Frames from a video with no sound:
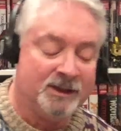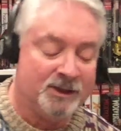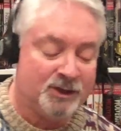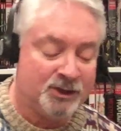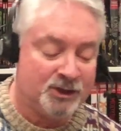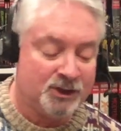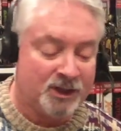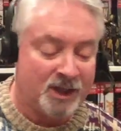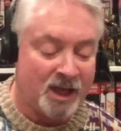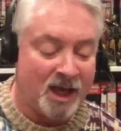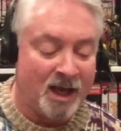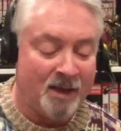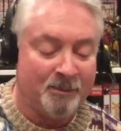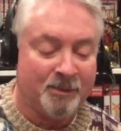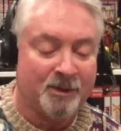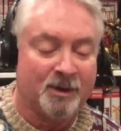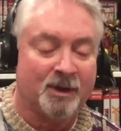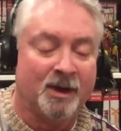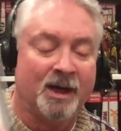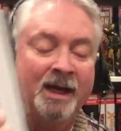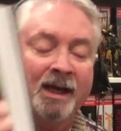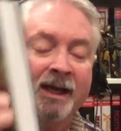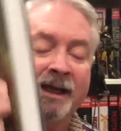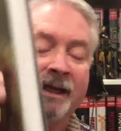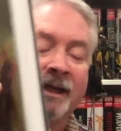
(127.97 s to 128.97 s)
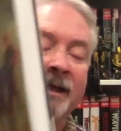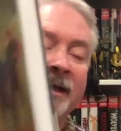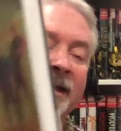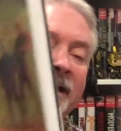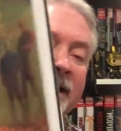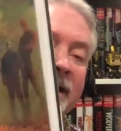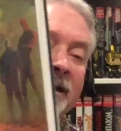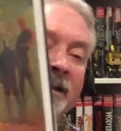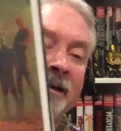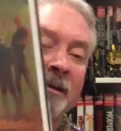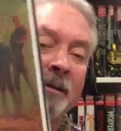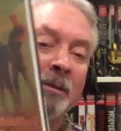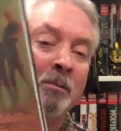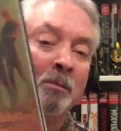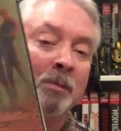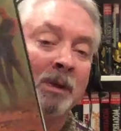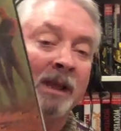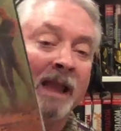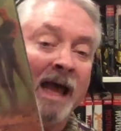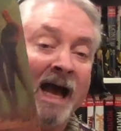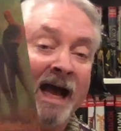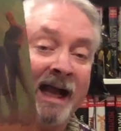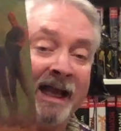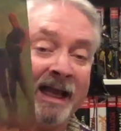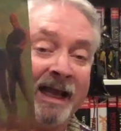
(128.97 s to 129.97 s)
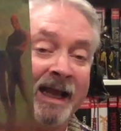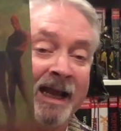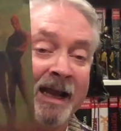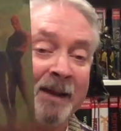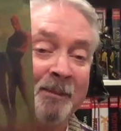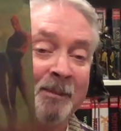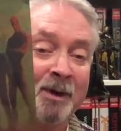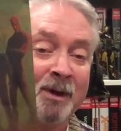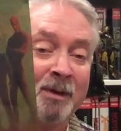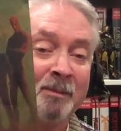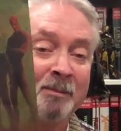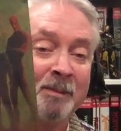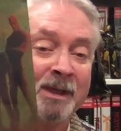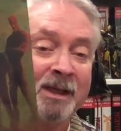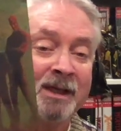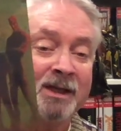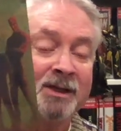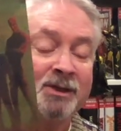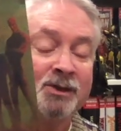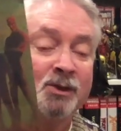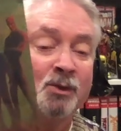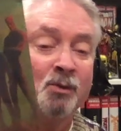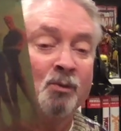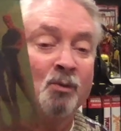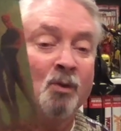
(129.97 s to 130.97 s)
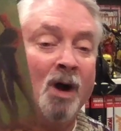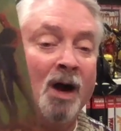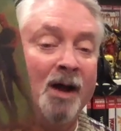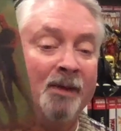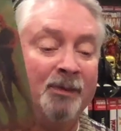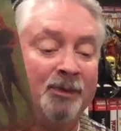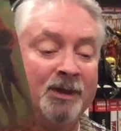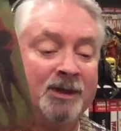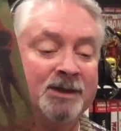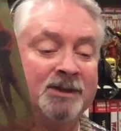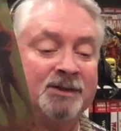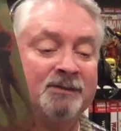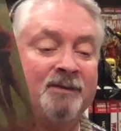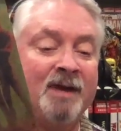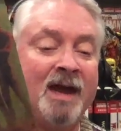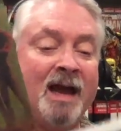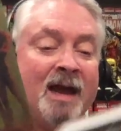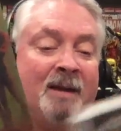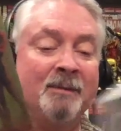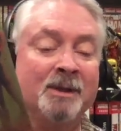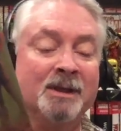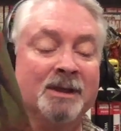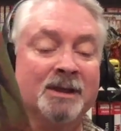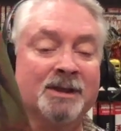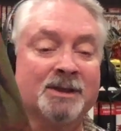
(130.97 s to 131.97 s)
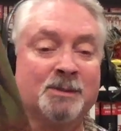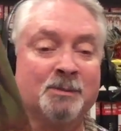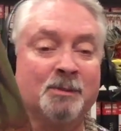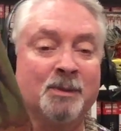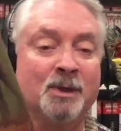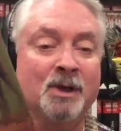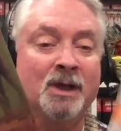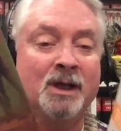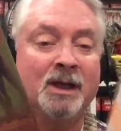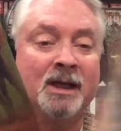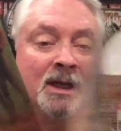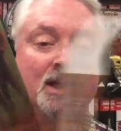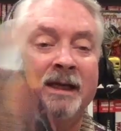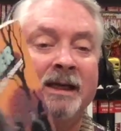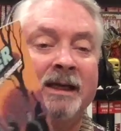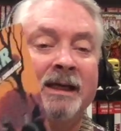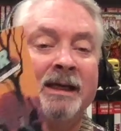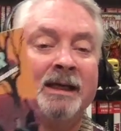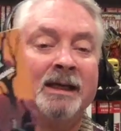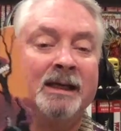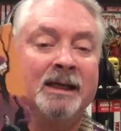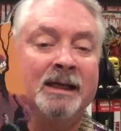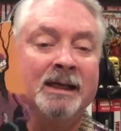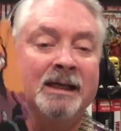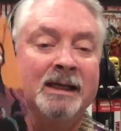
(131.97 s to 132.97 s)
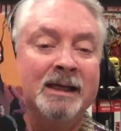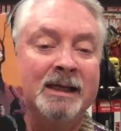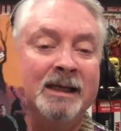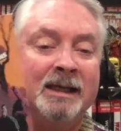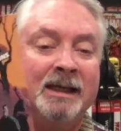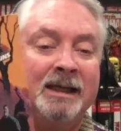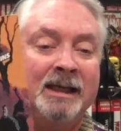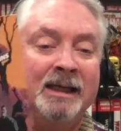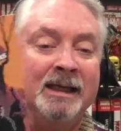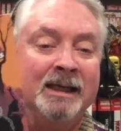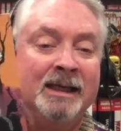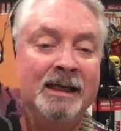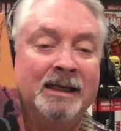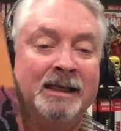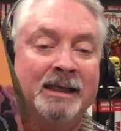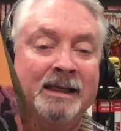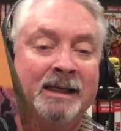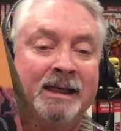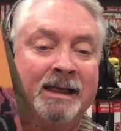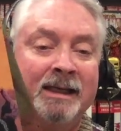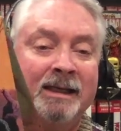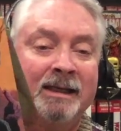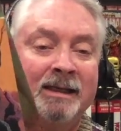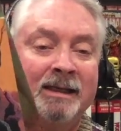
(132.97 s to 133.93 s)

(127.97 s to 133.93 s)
should upgrade Black Hammer because you want this fabulous book in